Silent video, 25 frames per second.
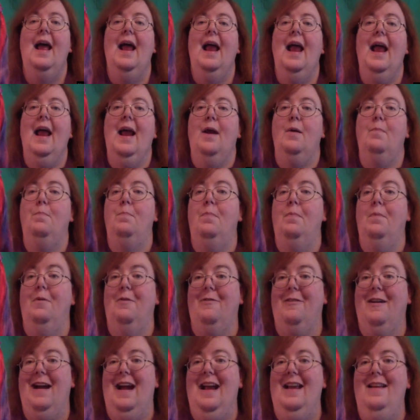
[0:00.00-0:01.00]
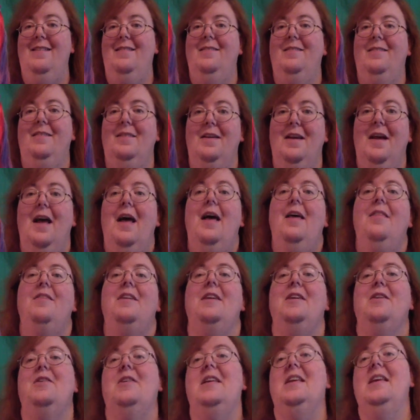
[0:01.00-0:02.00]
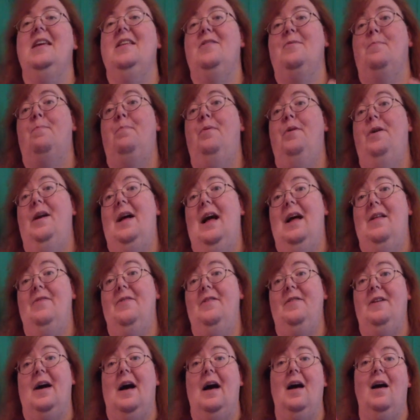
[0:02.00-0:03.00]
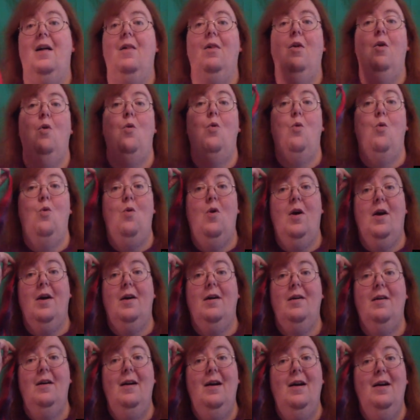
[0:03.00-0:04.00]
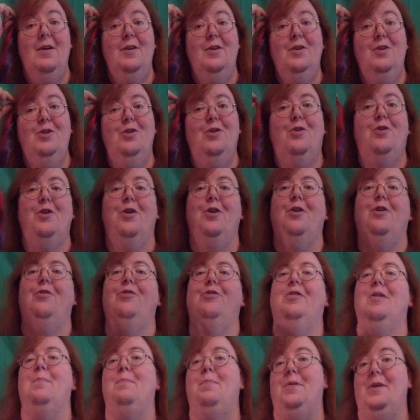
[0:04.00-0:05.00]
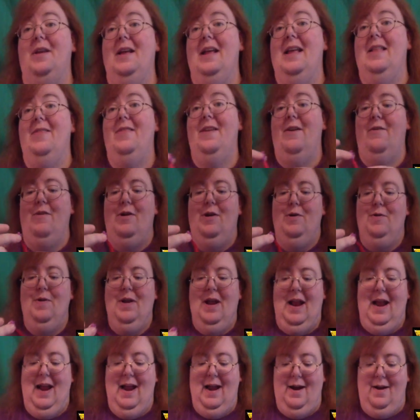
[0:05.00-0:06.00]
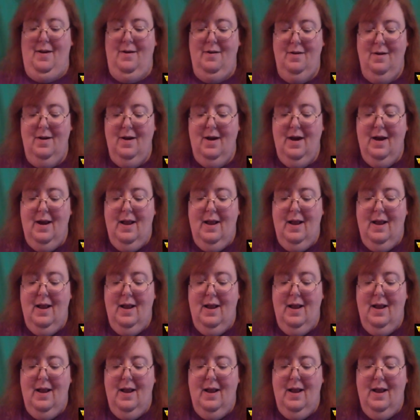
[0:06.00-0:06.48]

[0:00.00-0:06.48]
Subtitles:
hair barrette that you can either put on the doll or your girls can put in their own hair.